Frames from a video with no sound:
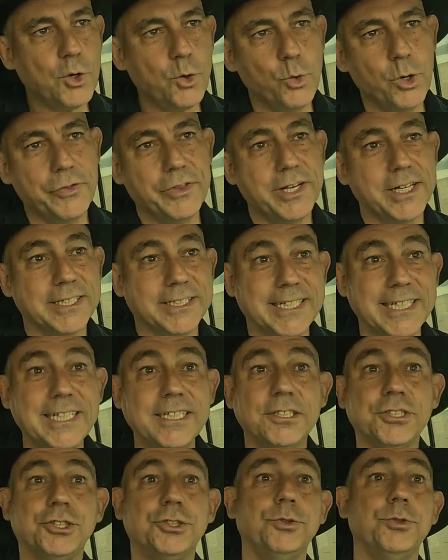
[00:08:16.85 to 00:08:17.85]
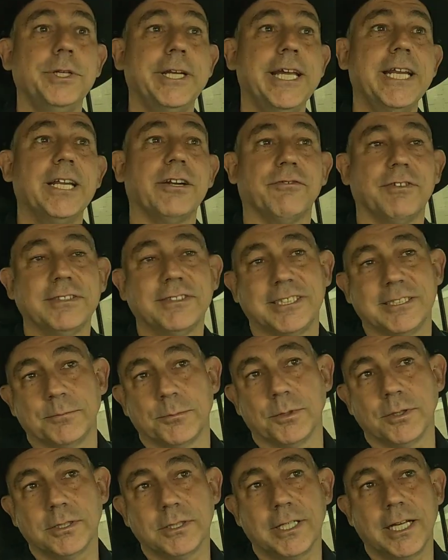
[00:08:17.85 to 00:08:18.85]
with the intent to get it
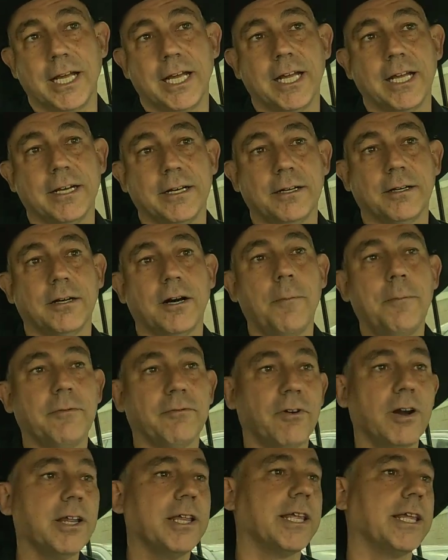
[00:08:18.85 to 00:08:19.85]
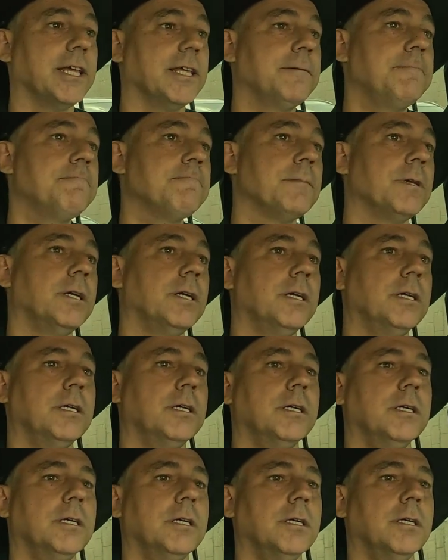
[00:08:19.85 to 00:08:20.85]
reassembled and up and running again.
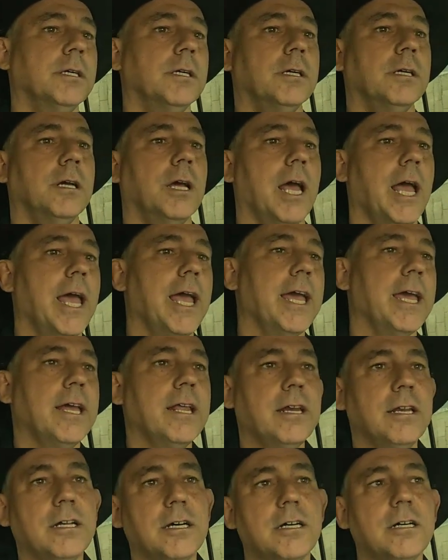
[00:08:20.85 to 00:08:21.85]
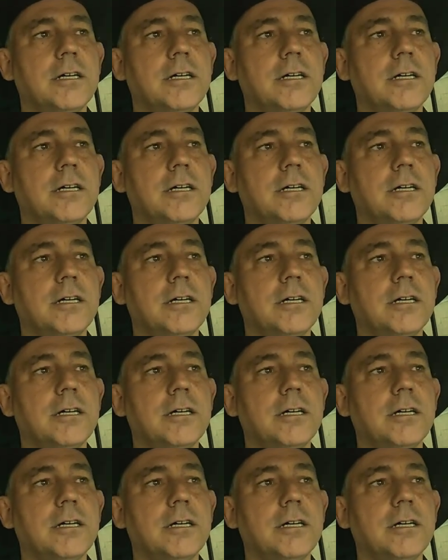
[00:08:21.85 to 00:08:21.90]
And